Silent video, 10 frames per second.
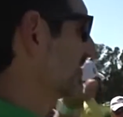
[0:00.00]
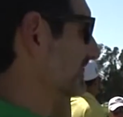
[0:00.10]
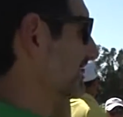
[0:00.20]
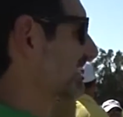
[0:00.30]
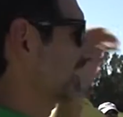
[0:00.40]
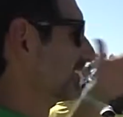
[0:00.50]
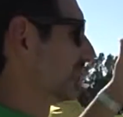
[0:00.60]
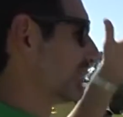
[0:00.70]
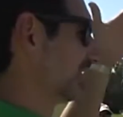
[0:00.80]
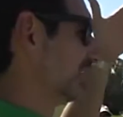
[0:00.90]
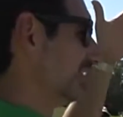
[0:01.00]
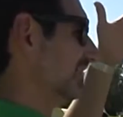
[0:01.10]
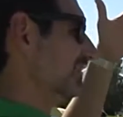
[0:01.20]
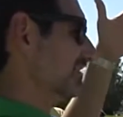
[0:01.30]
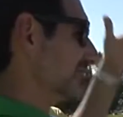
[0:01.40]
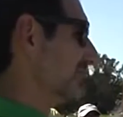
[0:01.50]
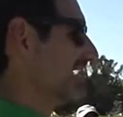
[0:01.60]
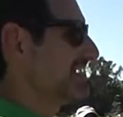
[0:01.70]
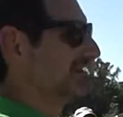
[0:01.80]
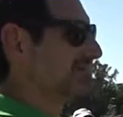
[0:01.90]
have been thinking to put the
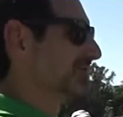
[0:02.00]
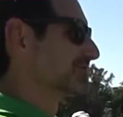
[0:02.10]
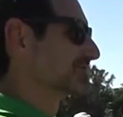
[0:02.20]
main,